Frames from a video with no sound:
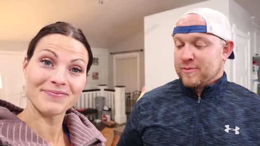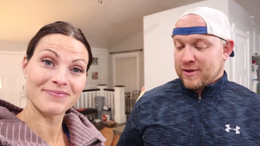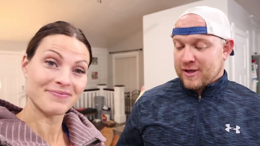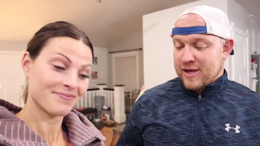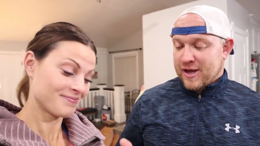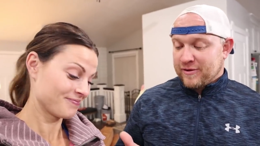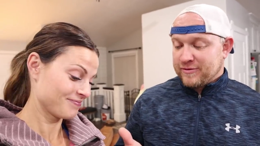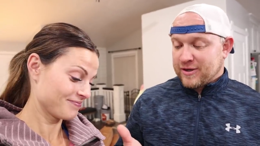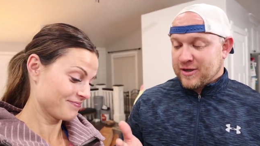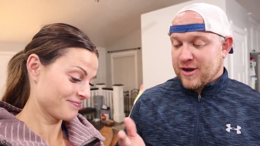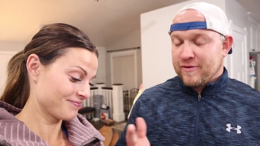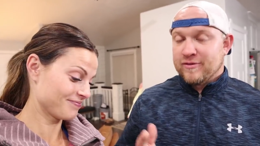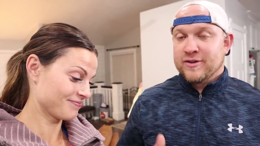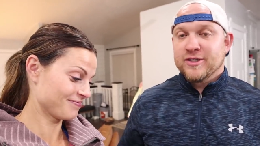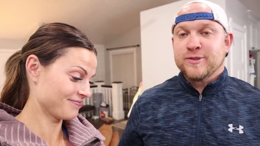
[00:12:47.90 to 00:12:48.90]
Speaker 1: Gonna have to
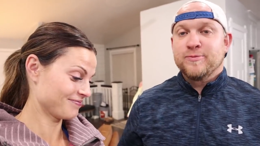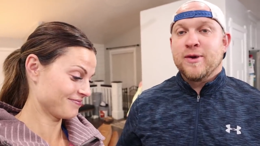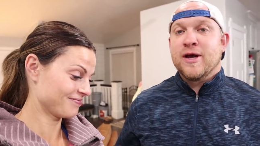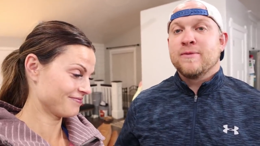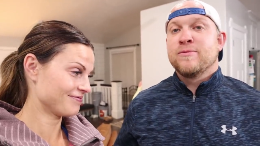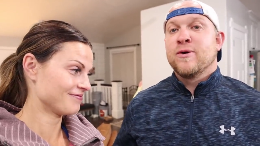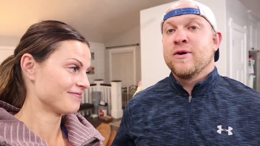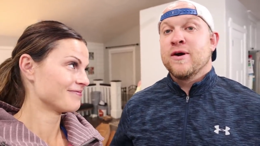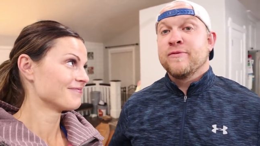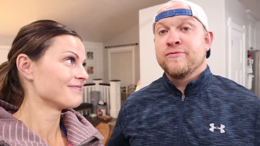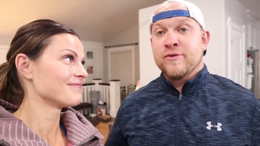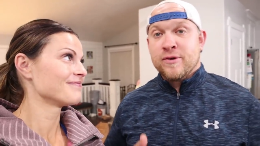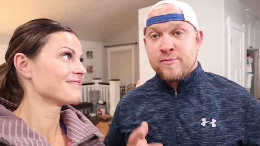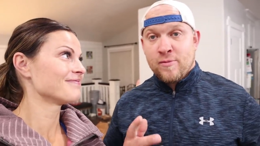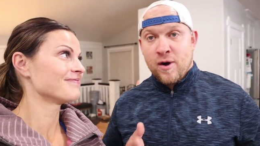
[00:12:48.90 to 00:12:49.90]
cover this bad boy up
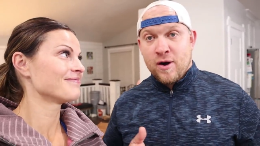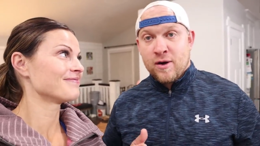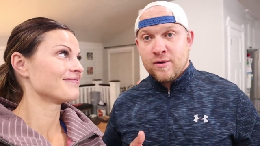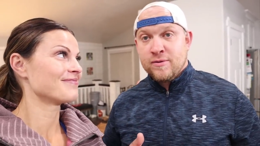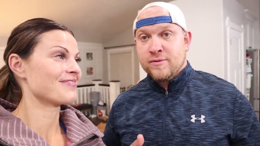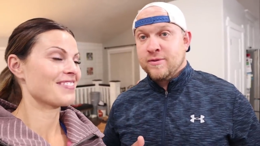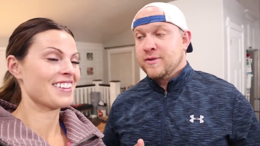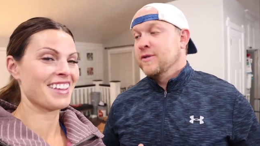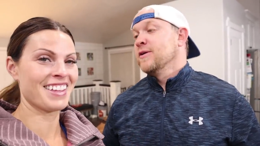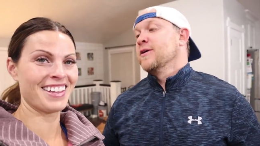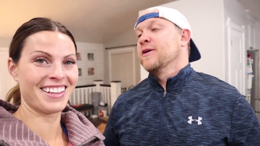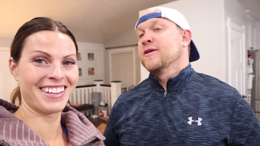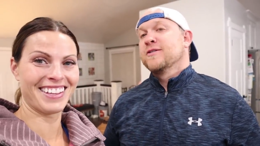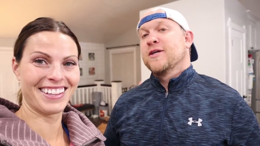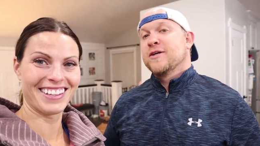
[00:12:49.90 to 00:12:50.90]
for tomorrow
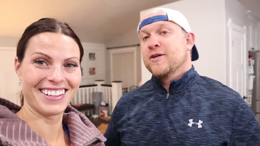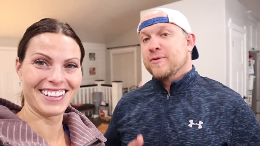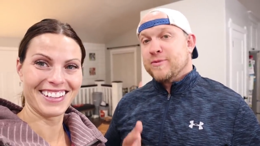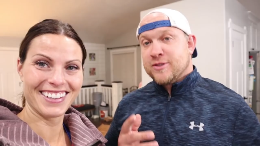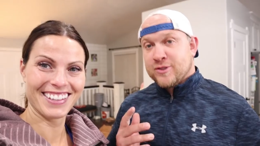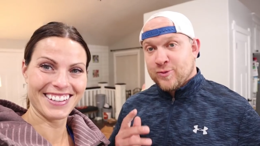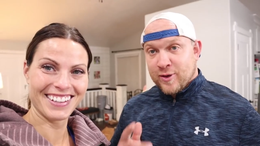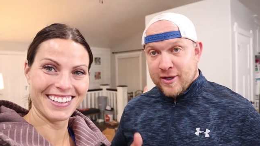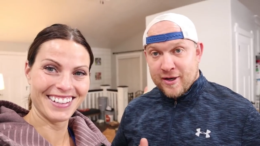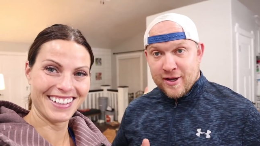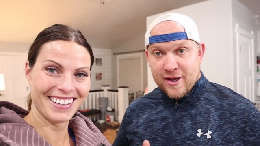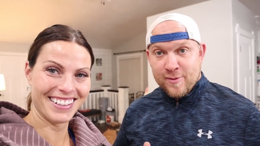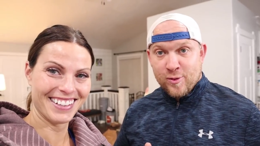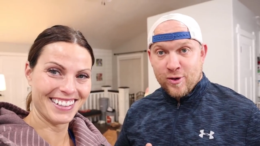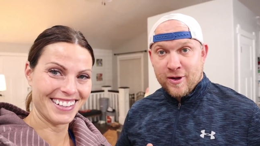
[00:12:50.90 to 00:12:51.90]
because I could be swinging a
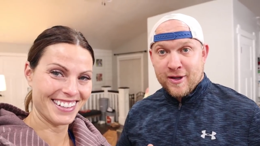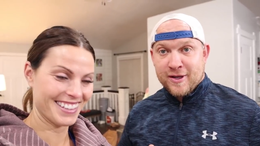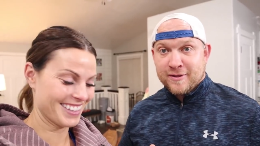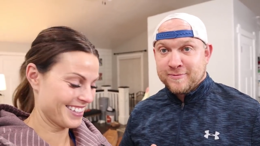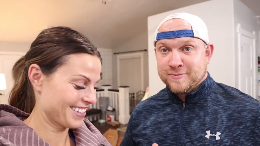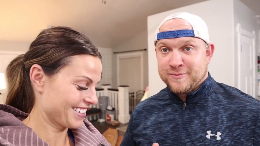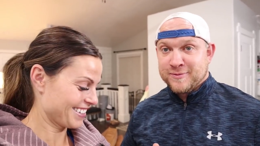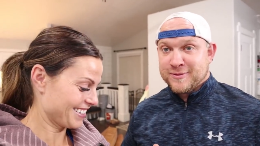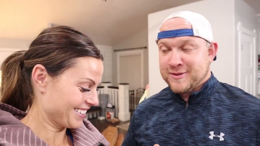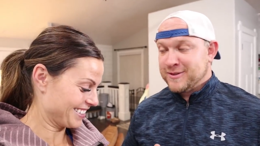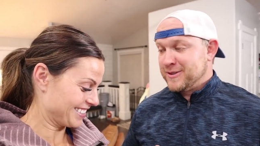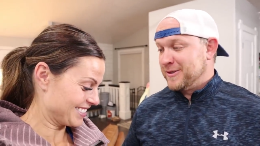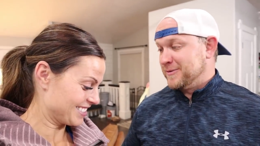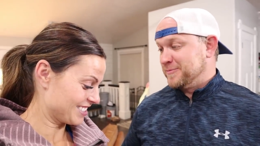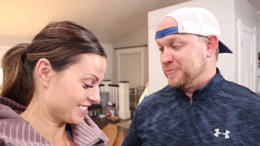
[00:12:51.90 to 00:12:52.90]
hammer again.
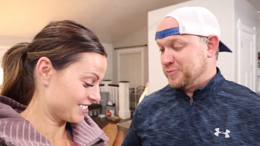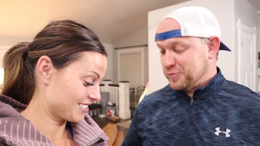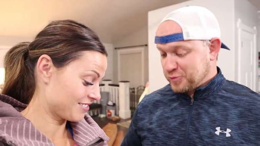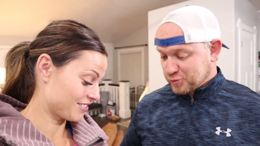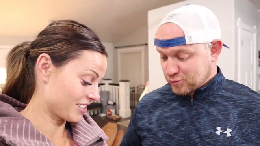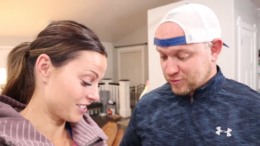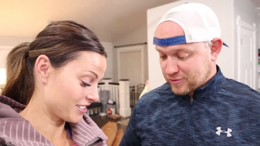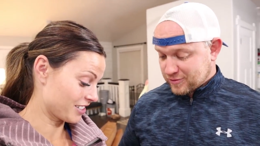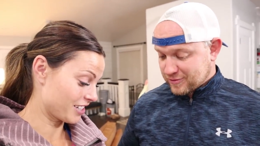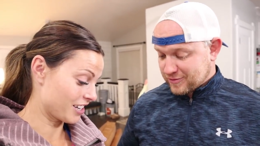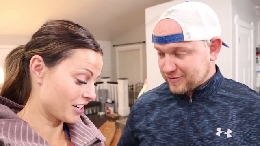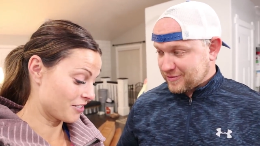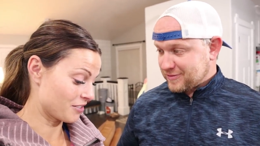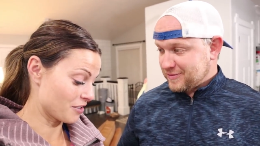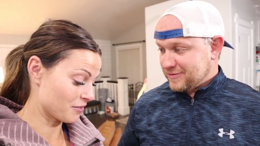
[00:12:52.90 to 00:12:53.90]
So.
Speaker 2: Sounds like you
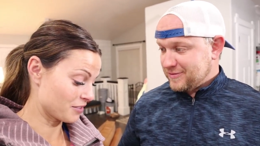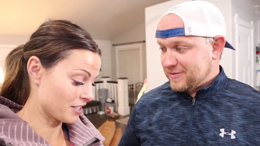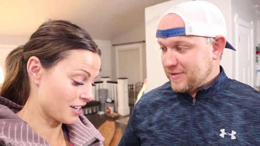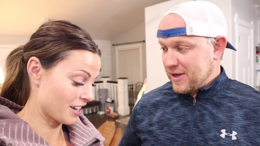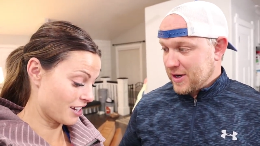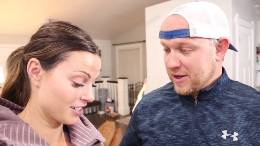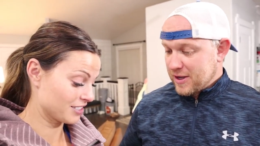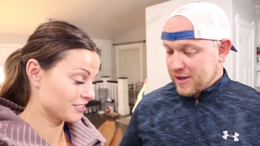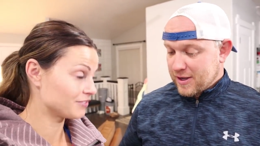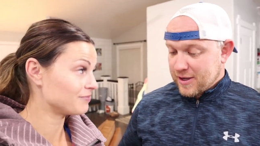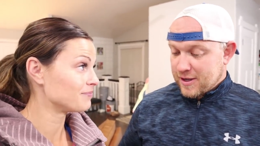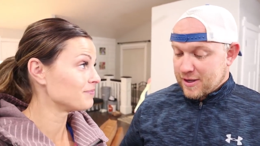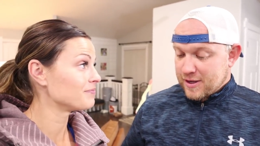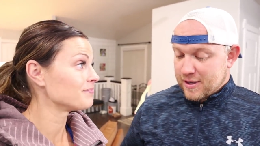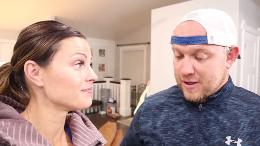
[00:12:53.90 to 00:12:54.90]
had a rough day.
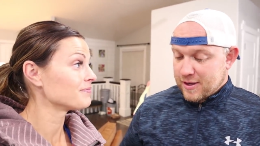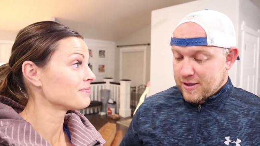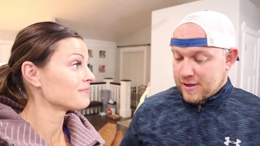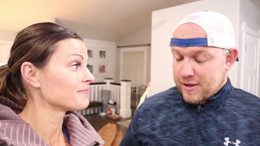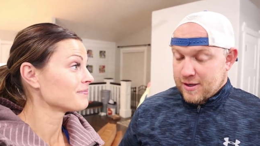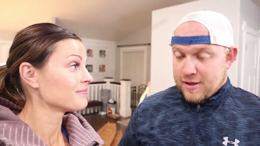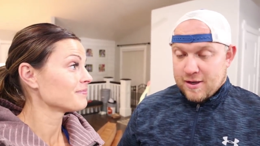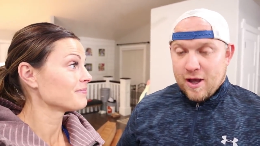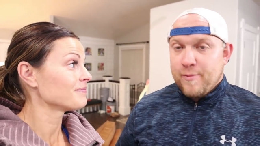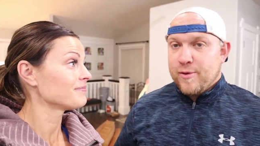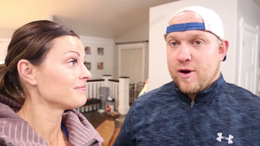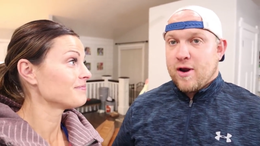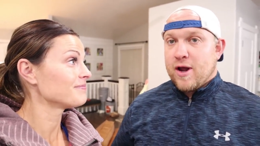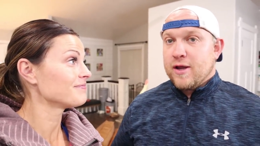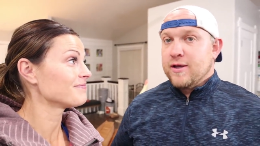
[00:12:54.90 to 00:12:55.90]
Speaker 1: I'll
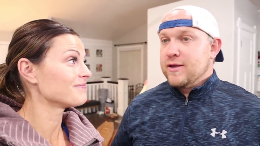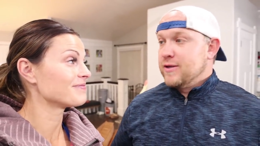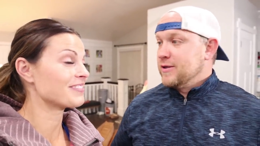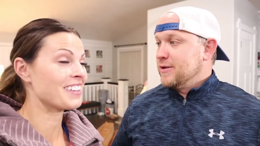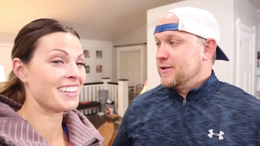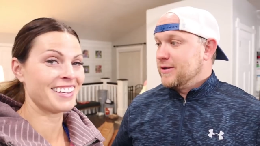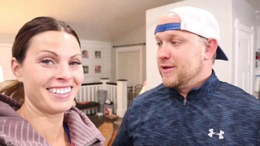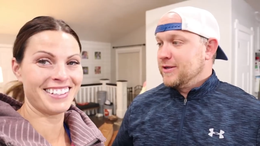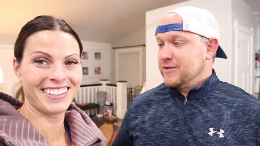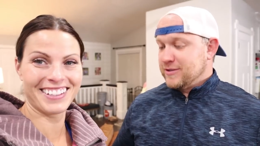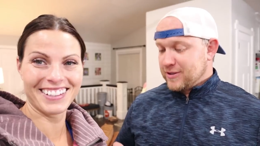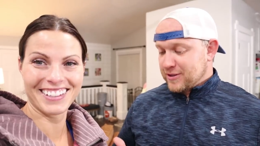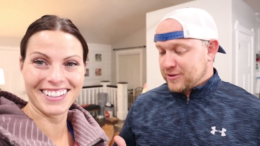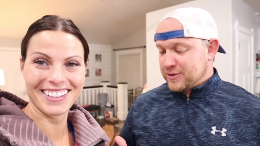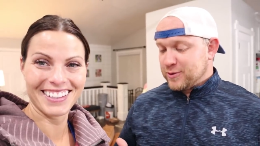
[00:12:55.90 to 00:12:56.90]
be all right. it's a
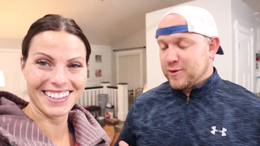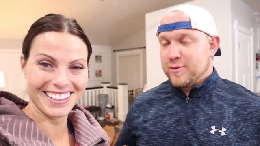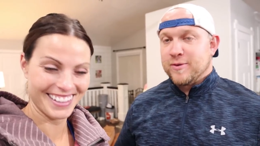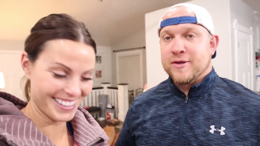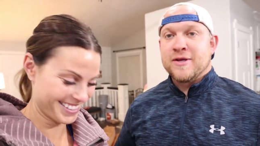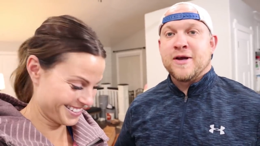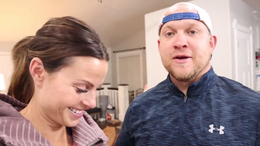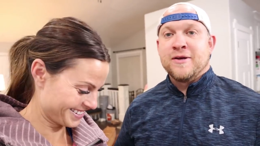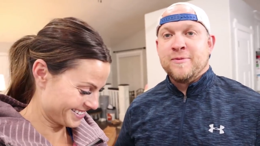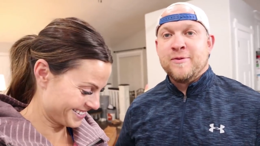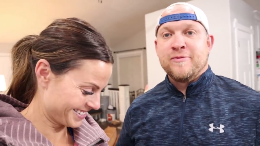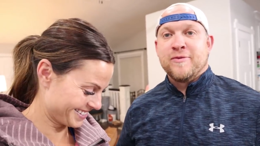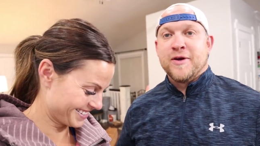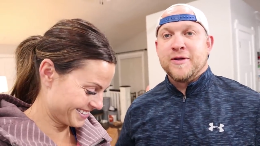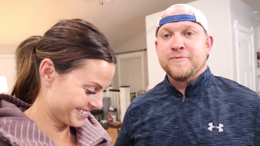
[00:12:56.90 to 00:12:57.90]
little sore, but yeah, I'll
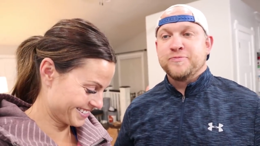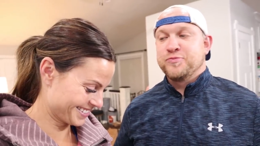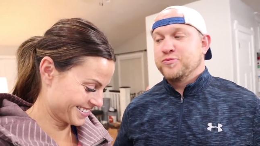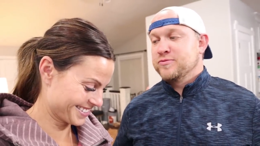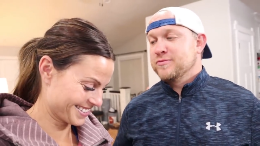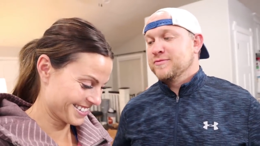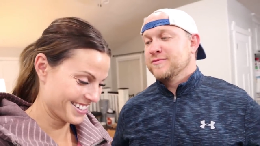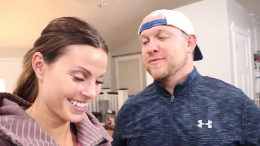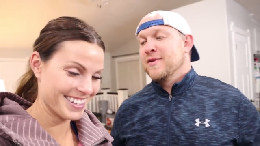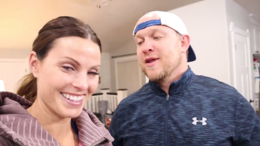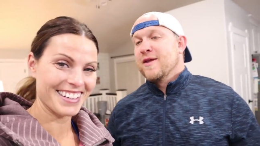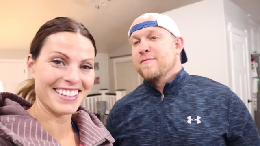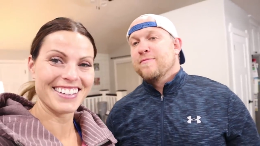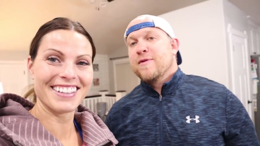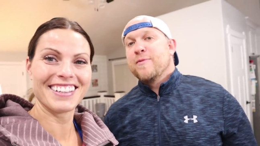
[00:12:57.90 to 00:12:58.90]
be fine.
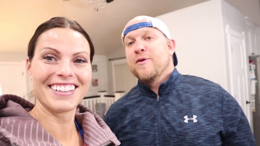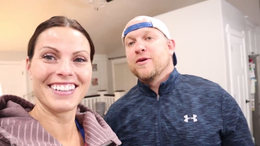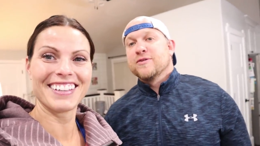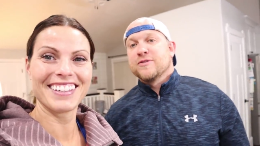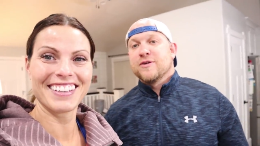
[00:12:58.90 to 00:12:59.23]
Maybe I'll